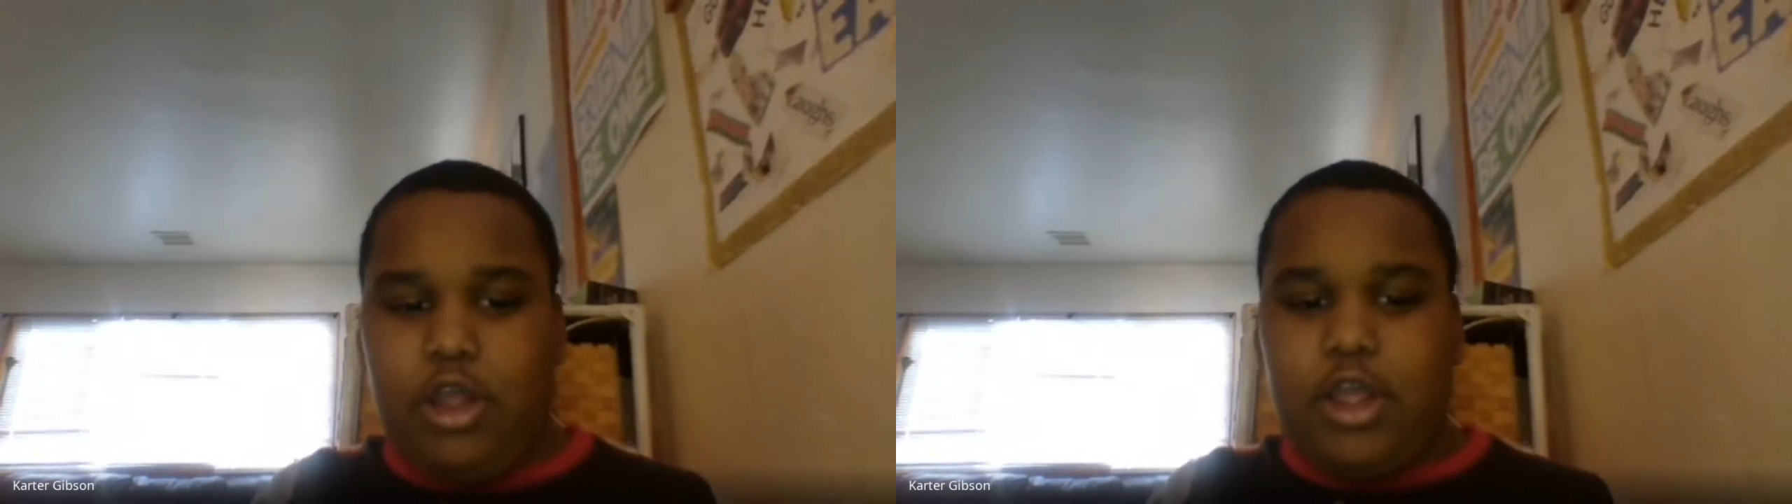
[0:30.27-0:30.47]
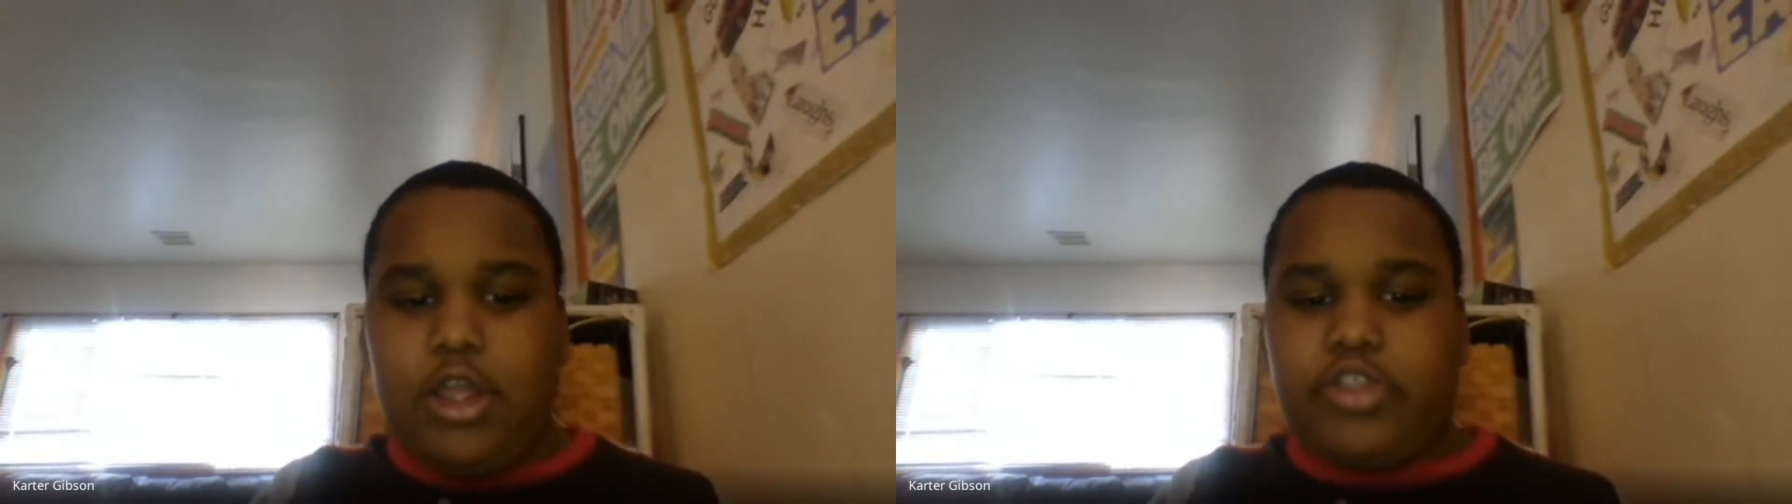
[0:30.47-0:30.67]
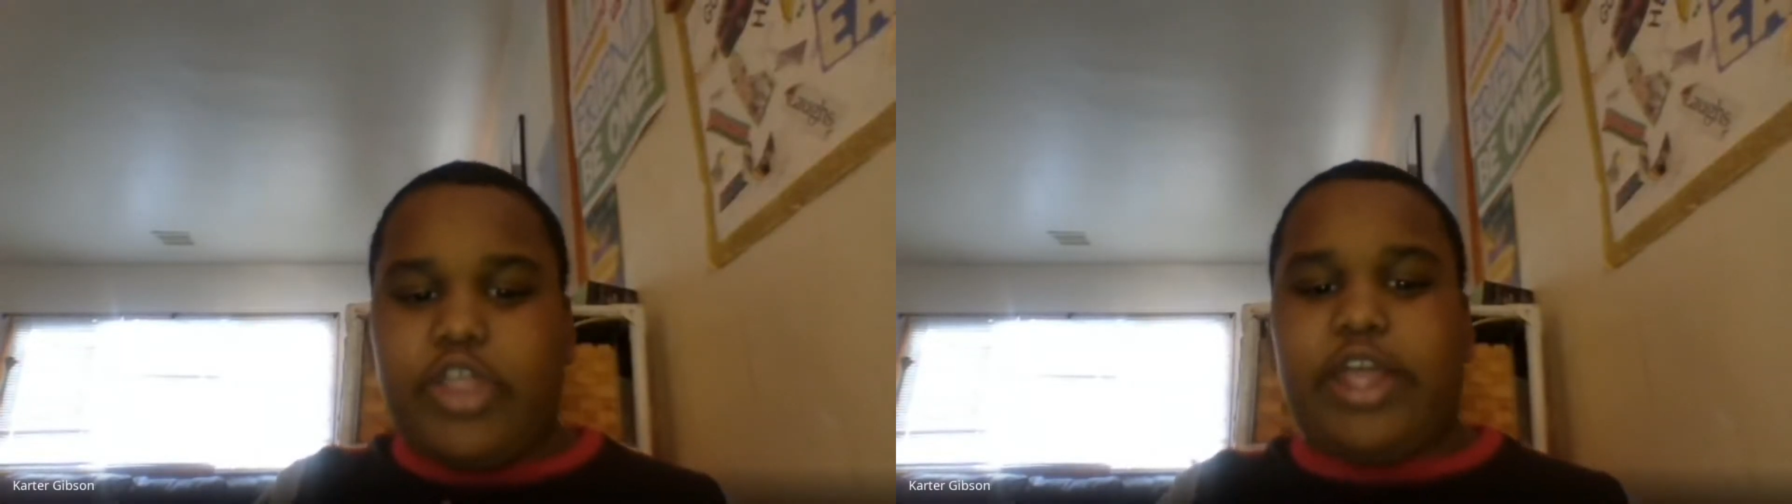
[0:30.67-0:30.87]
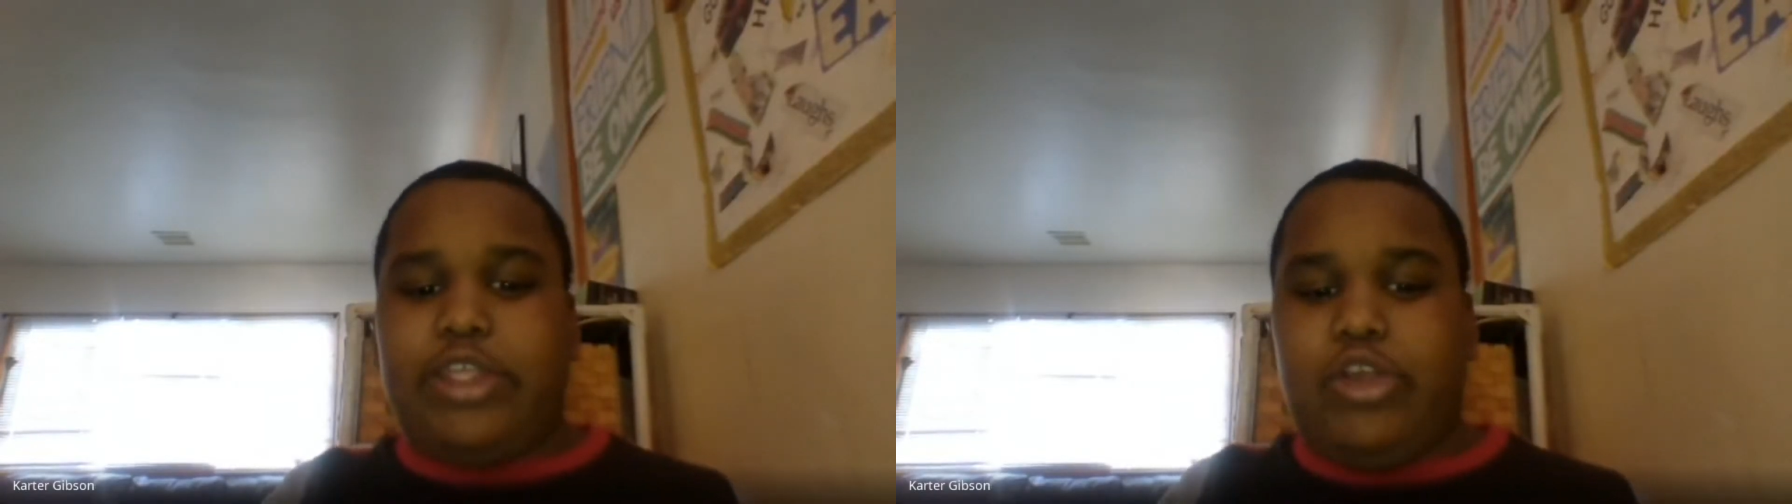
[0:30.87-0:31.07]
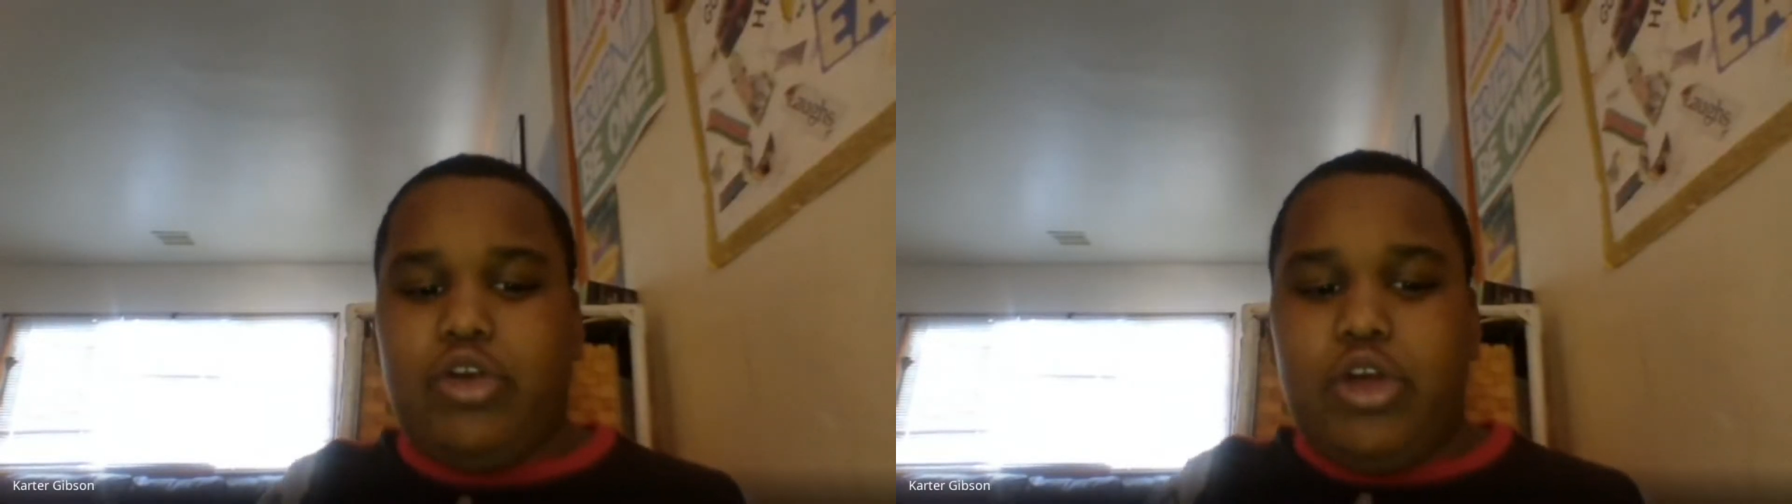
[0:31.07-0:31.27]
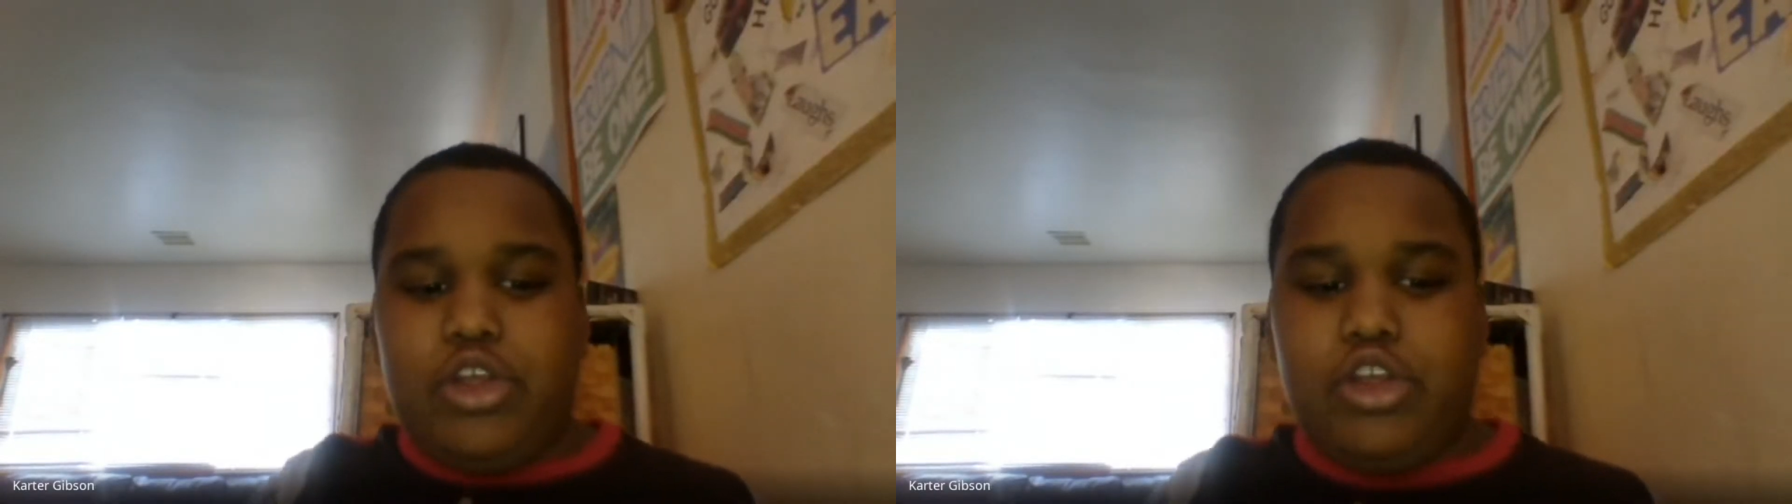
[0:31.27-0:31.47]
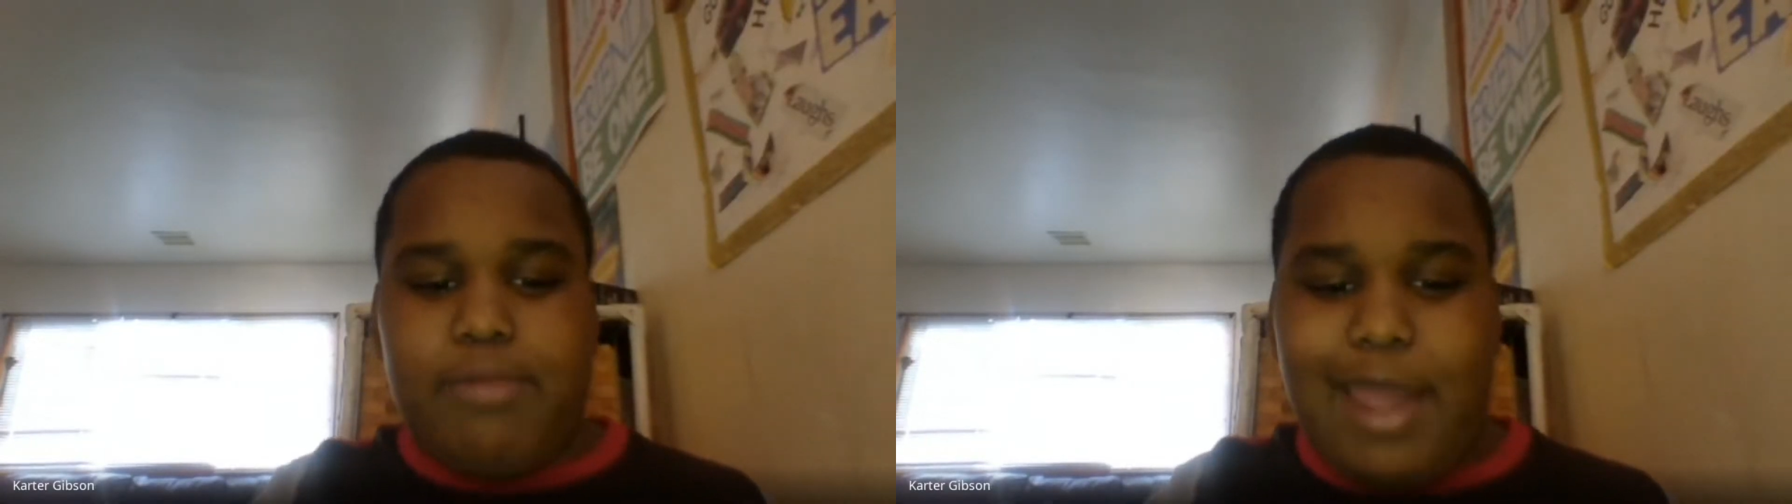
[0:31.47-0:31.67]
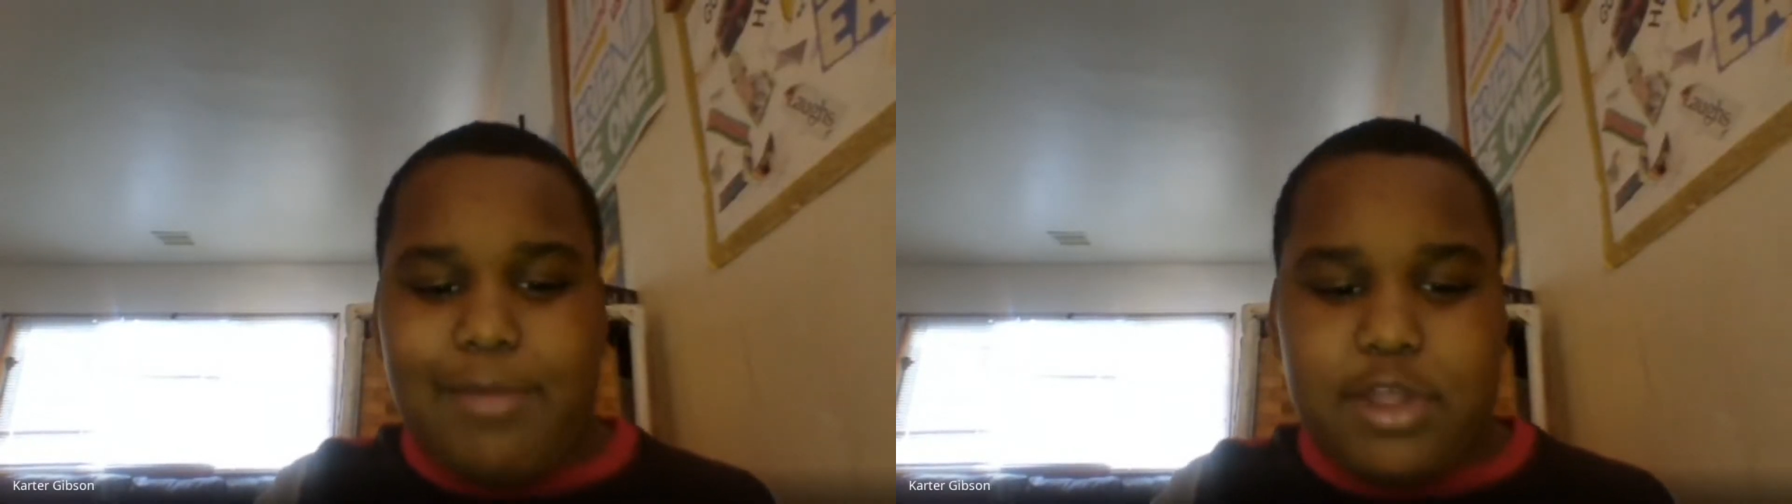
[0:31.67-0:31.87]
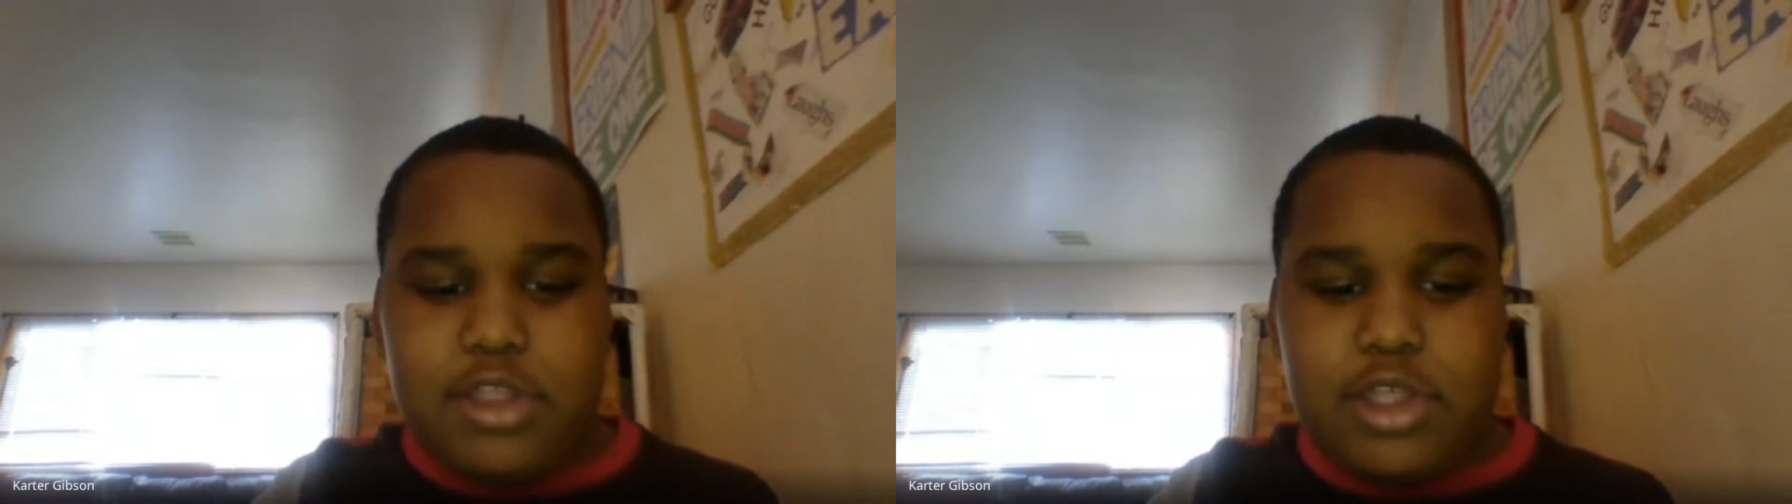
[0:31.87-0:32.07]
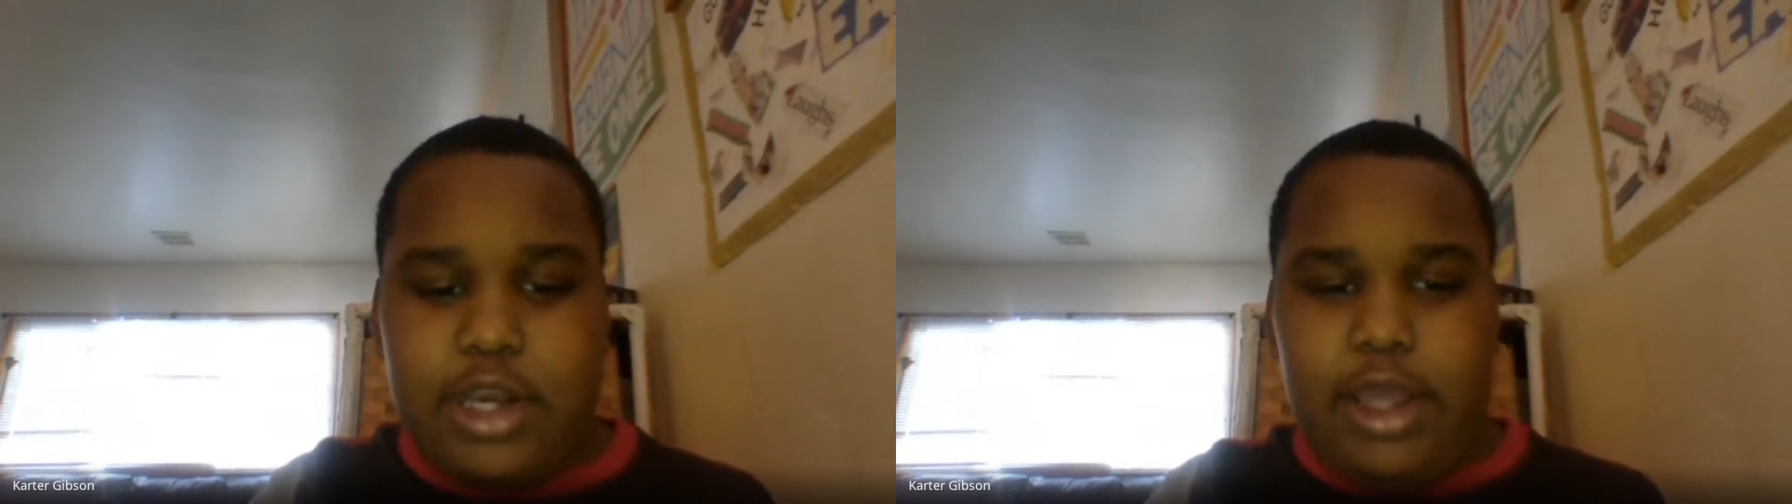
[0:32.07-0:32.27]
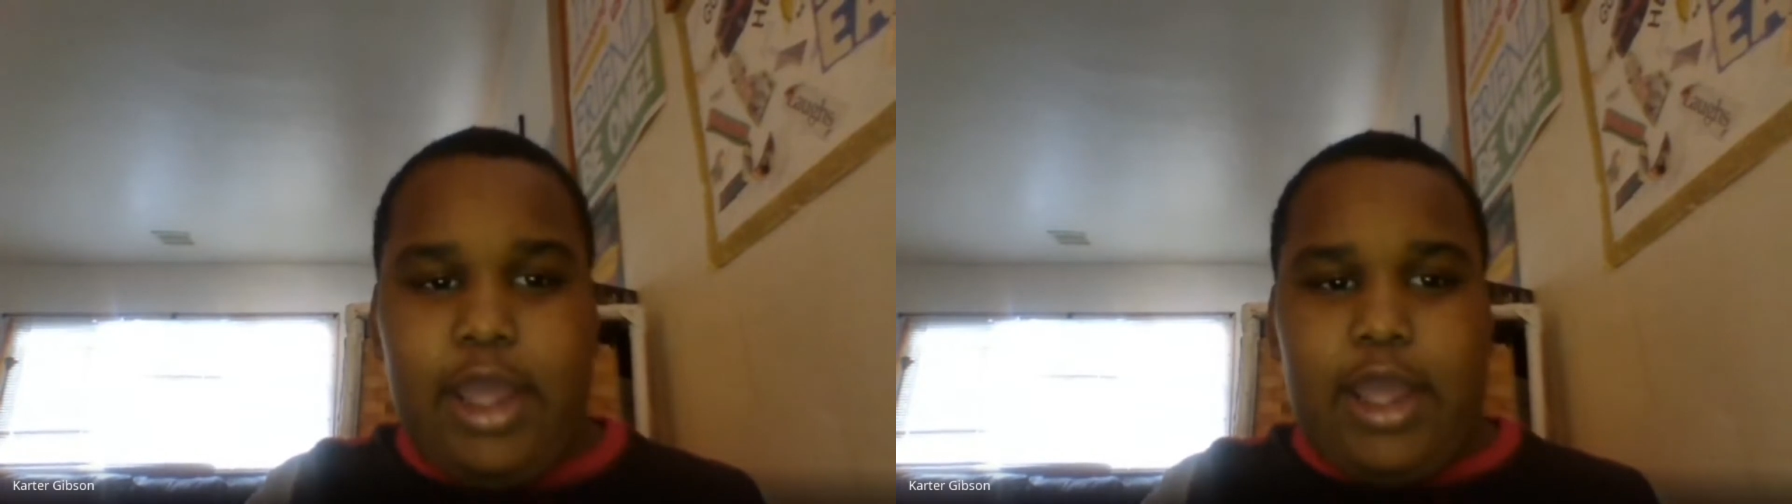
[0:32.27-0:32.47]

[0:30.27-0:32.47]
Thank you. You may be seated.